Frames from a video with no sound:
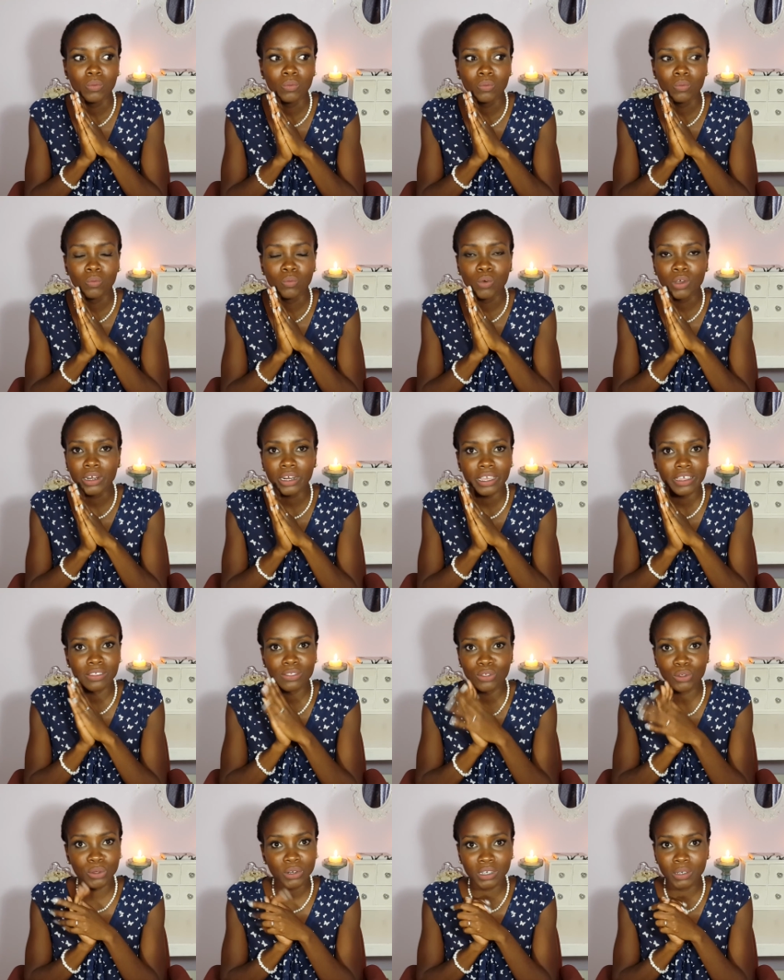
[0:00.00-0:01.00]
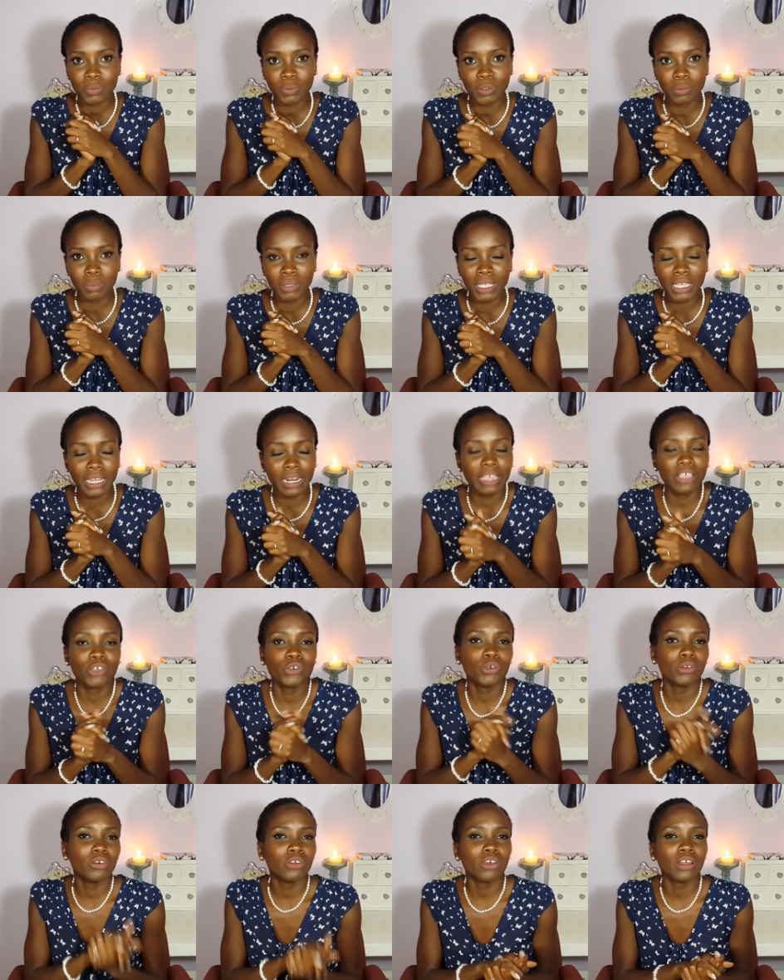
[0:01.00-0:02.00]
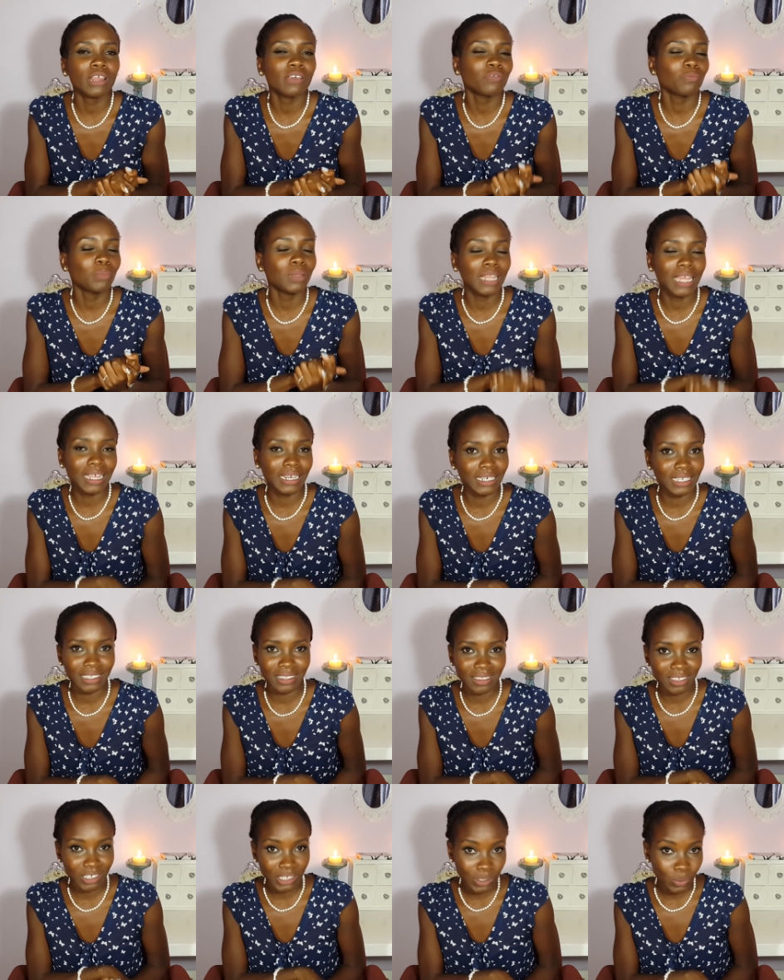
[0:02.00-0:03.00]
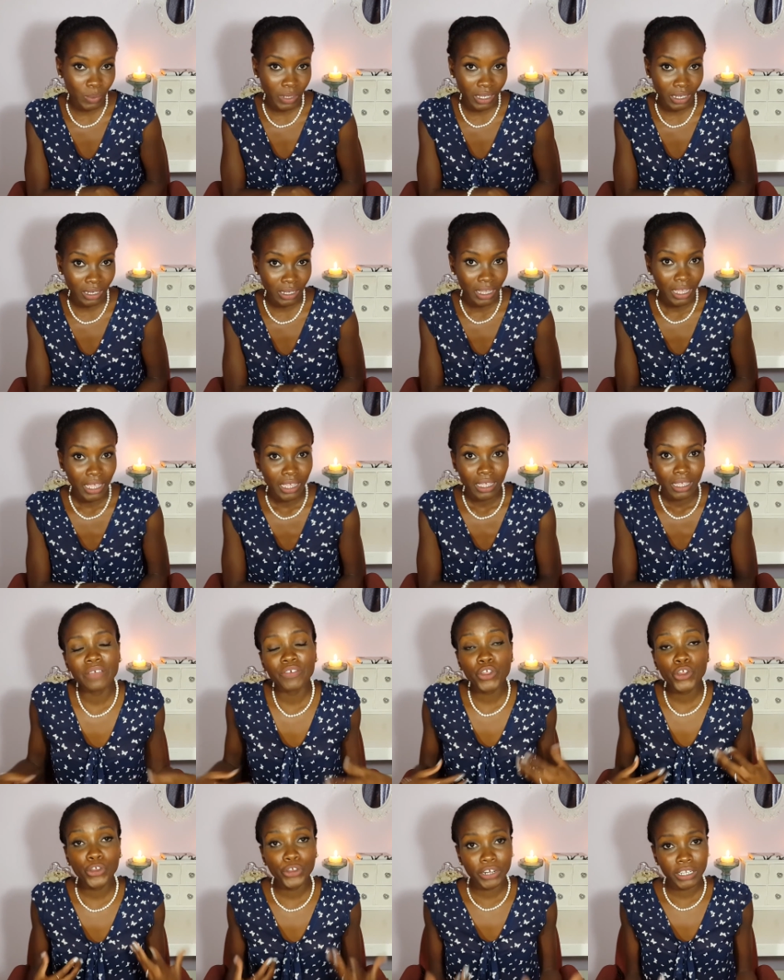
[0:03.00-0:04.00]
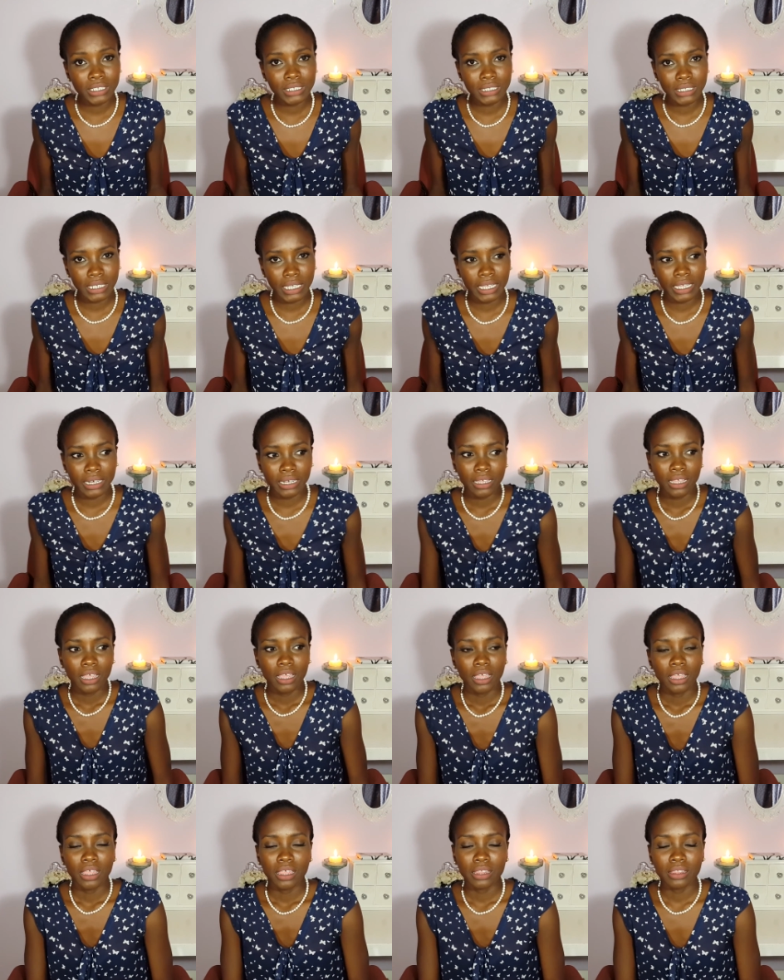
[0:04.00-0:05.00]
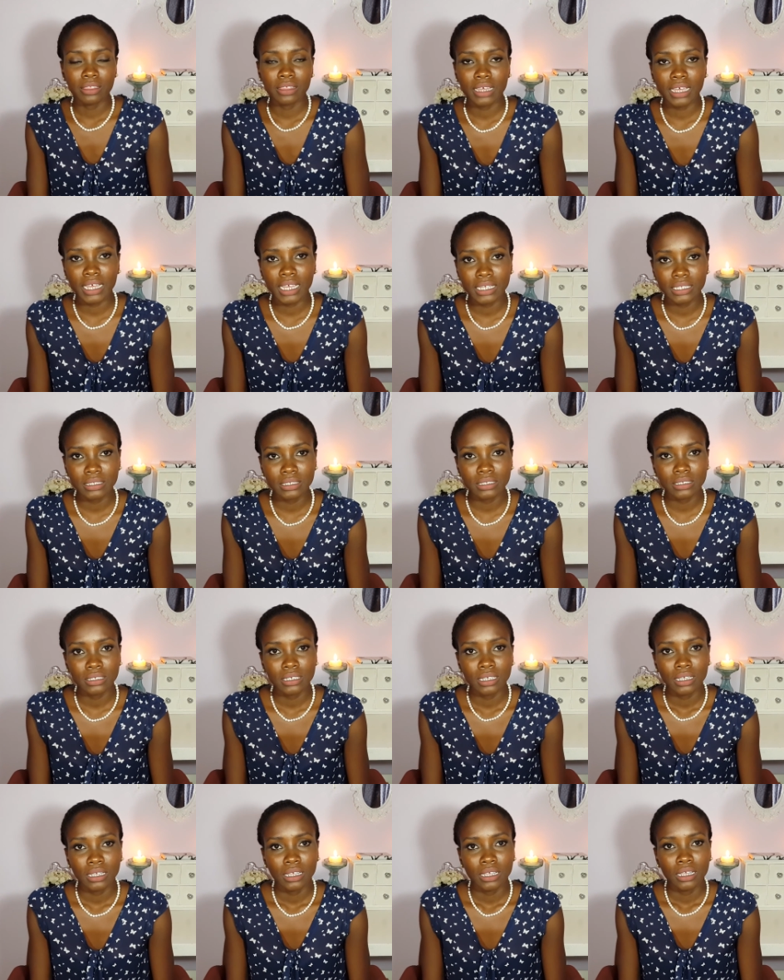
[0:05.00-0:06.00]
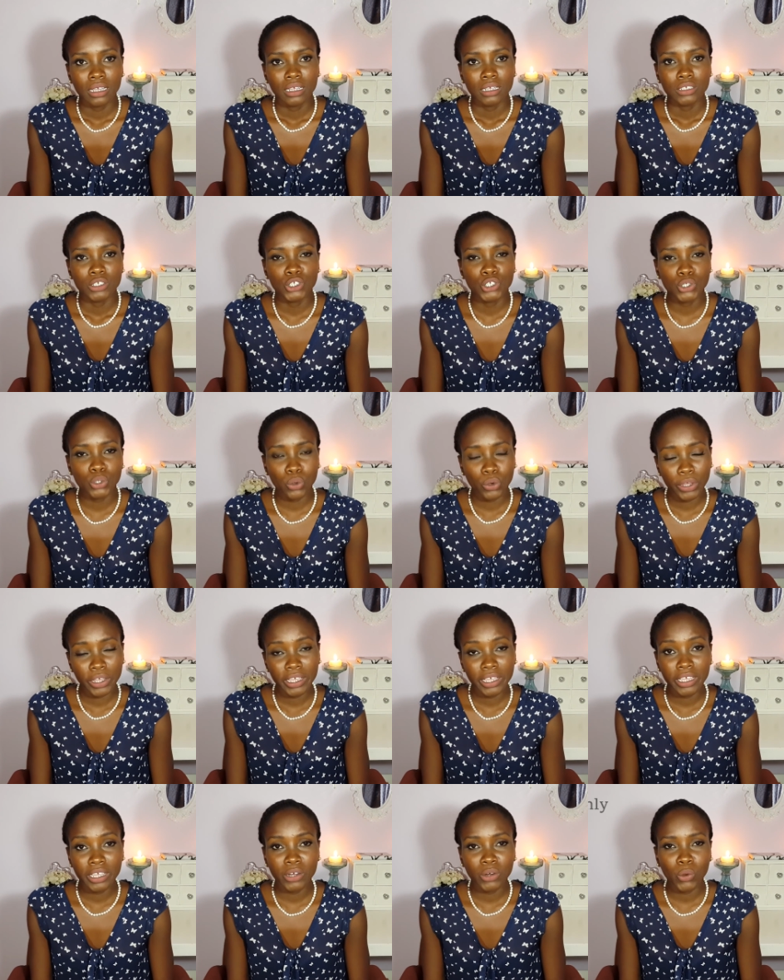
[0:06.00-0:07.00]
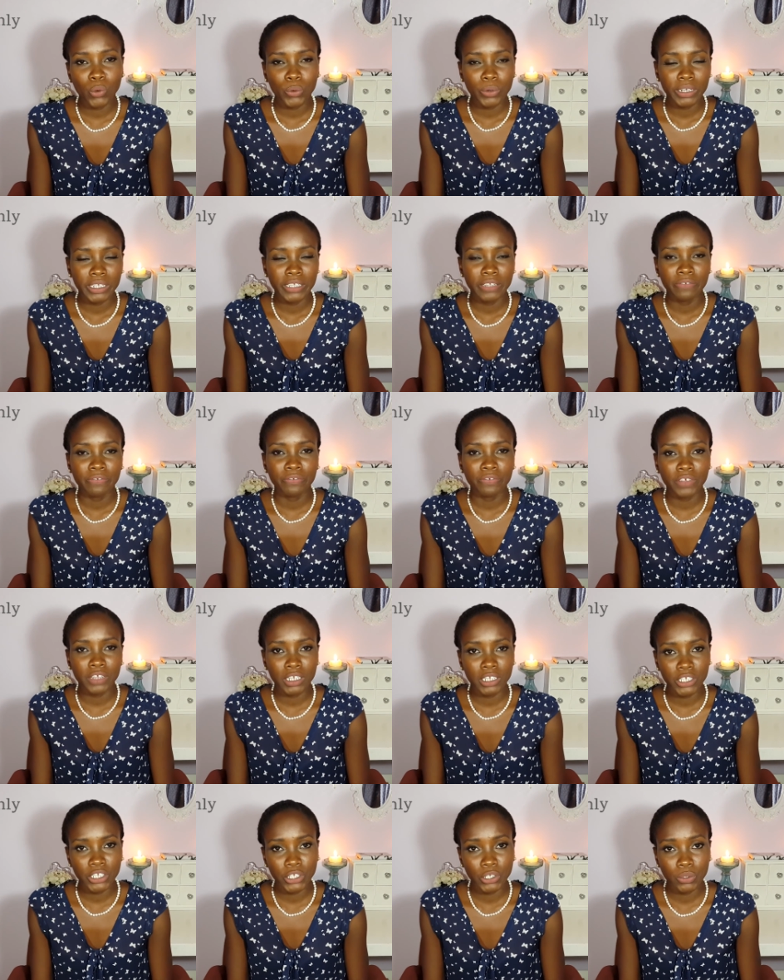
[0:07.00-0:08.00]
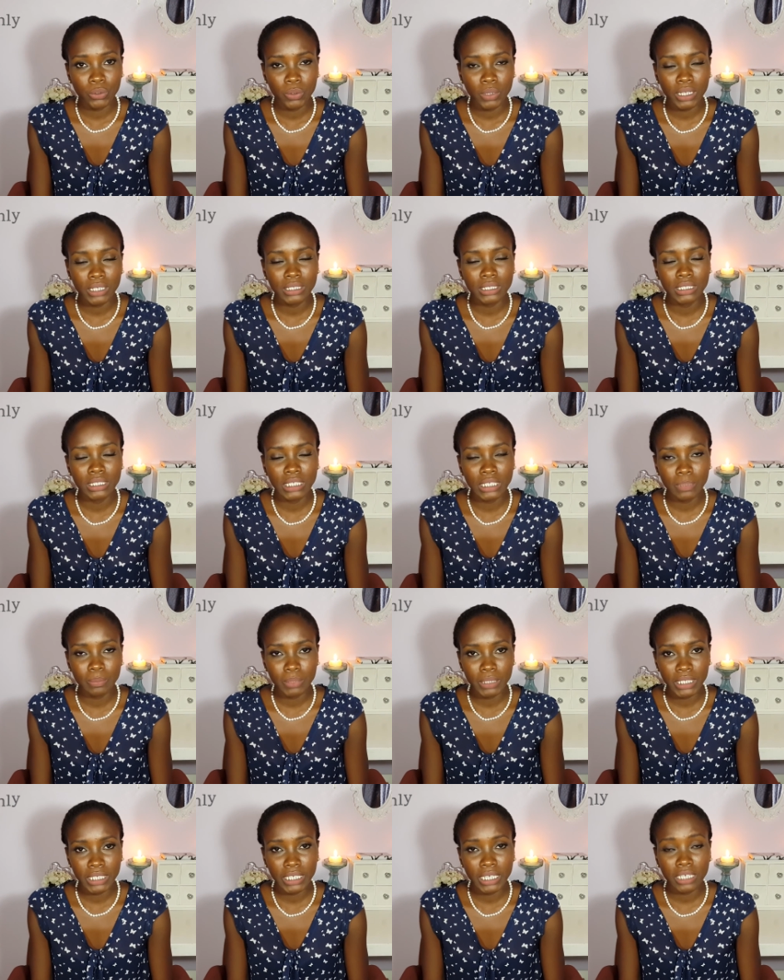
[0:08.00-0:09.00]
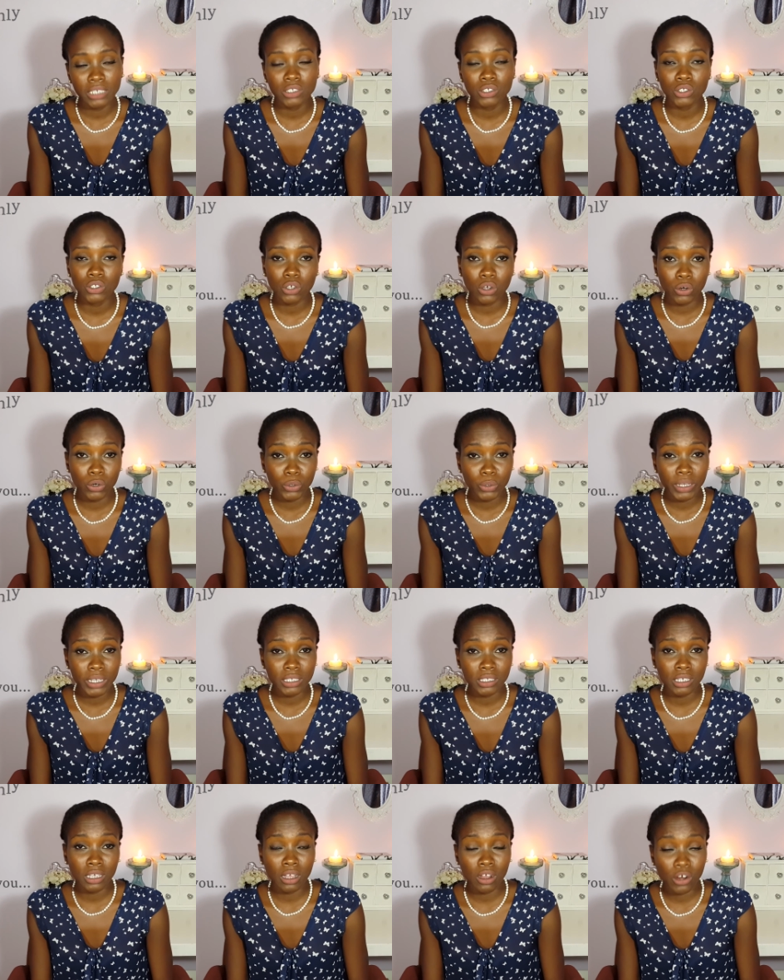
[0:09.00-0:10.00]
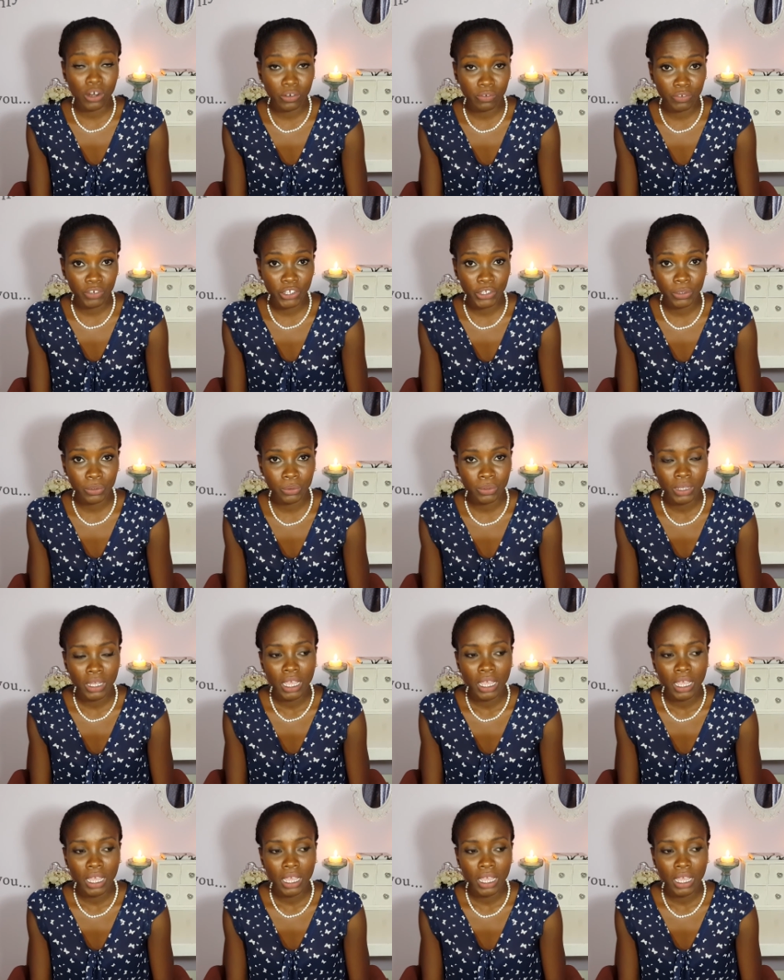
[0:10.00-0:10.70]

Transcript: what I thought it would be, and I could not have planned it this well. I've heard it said that joy can only fill you as deeply as sorrow has carved you,